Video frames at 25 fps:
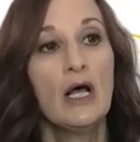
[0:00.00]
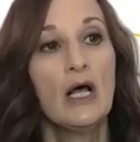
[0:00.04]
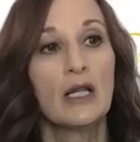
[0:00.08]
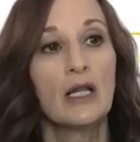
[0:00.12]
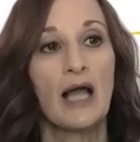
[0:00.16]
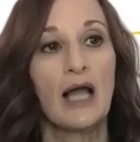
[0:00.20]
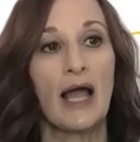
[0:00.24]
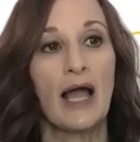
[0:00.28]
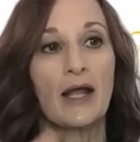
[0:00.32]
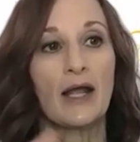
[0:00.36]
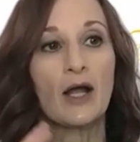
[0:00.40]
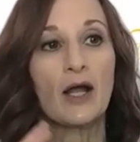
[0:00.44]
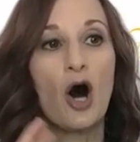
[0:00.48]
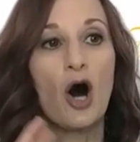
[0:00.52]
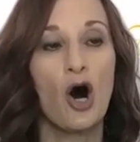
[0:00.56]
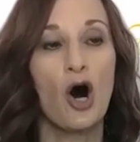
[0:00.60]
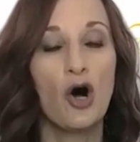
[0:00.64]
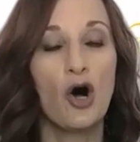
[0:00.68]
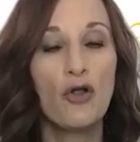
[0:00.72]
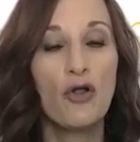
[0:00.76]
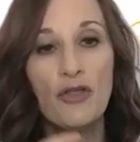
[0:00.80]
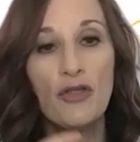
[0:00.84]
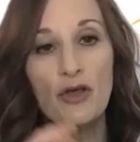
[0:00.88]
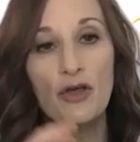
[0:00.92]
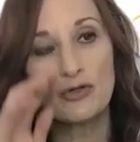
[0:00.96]
Like
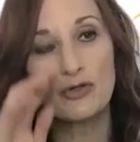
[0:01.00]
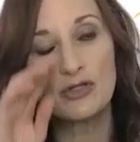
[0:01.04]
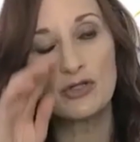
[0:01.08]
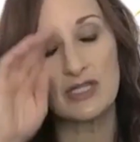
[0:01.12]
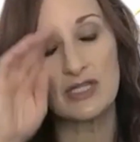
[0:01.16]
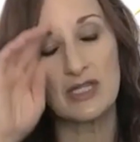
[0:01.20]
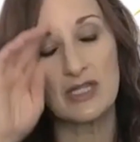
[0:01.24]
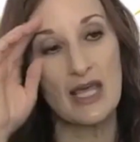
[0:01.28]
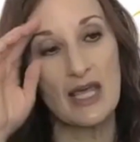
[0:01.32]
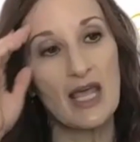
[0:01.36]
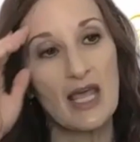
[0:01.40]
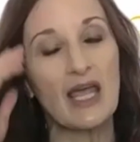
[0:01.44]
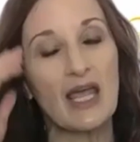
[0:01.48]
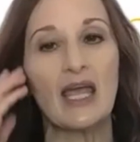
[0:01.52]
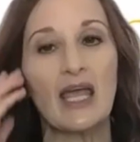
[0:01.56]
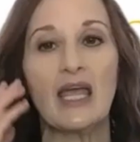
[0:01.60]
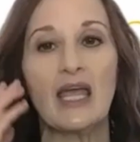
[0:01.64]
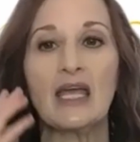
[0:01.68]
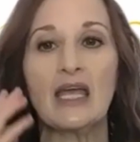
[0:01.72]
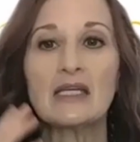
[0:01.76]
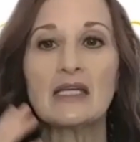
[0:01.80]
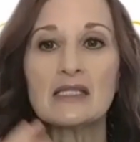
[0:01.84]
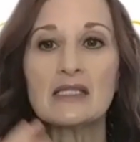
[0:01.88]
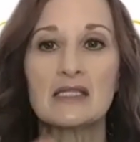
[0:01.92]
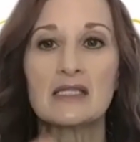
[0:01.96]
all those
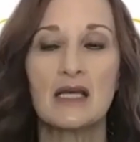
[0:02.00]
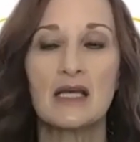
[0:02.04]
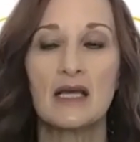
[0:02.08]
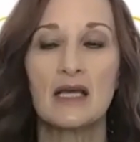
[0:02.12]
things